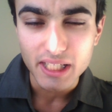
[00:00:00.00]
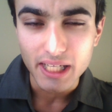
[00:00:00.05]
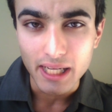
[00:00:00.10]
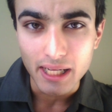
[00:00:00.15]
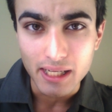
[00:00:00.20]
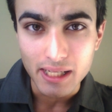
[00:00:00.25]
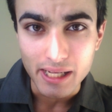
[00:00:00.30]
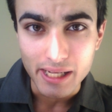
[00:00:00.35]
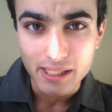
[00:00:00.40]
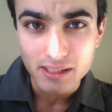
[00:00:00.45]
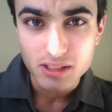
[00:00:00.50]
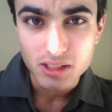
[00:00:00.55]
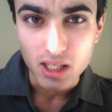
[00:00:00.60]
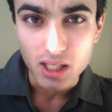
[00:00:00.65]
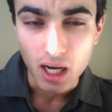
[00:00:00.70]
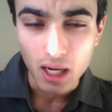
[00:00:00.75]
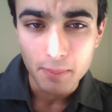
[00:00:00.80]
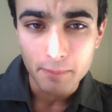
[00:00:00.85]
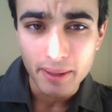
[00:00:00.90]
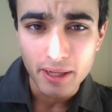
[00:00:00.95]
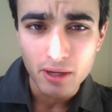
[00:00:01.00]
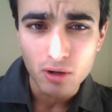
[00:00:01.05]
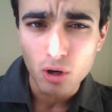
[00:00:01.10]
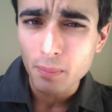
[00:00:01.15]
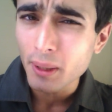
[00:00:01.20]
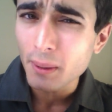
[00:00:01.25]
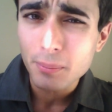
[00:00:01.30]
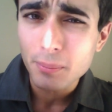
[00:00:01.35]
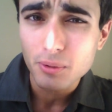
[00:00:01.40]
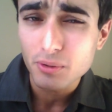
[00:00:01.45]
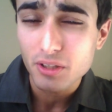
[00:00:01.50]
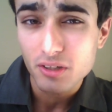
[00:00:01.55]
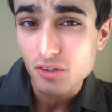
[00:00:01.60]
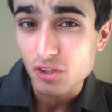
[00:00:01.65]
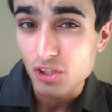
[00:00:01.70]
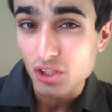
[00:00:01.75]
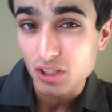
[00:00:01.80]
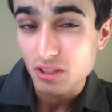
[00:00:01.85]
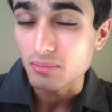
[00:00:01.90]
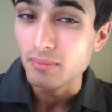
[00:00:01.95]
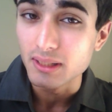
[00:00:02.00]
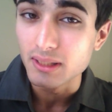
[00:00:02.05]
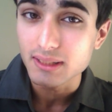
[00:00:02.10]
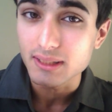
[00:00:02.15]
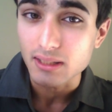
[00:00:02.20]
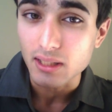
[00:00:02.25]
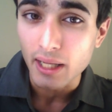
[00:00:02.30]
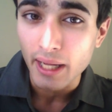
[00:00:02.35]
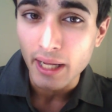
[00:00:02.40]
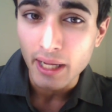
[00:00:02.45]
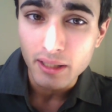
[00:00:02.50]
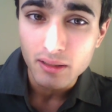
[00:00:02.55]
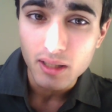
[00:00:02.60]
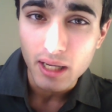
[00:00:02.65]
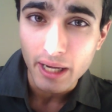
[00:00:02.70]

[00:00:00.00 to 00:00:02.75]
idiots, con men, or people that are just misled.